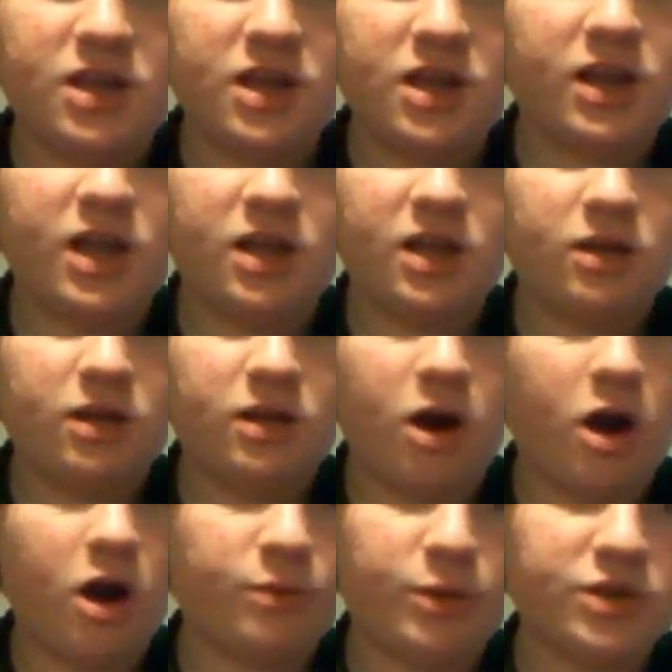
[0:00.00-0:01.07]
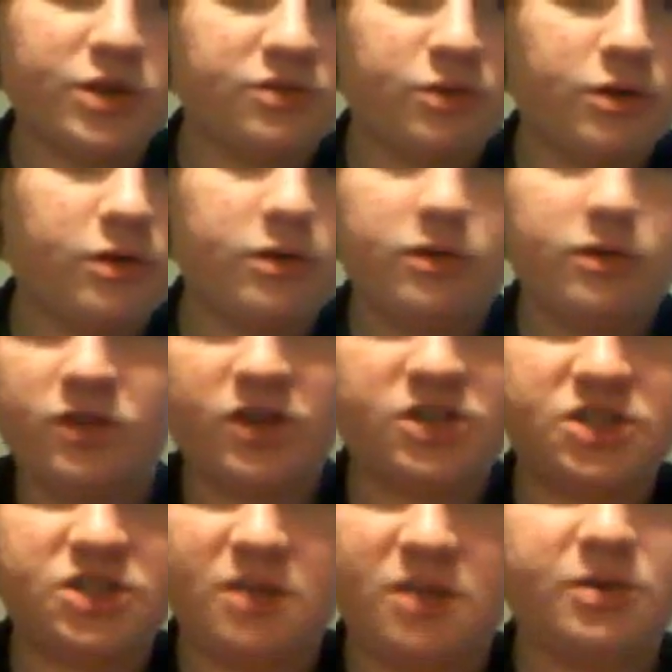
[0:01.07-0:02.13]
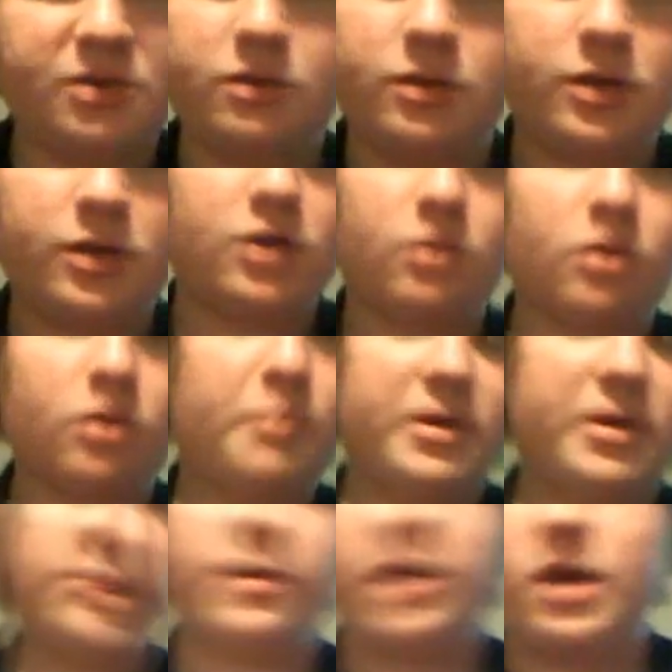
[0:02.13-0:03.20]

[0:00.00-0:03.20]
at a hardware store. They're cheap. Go pick one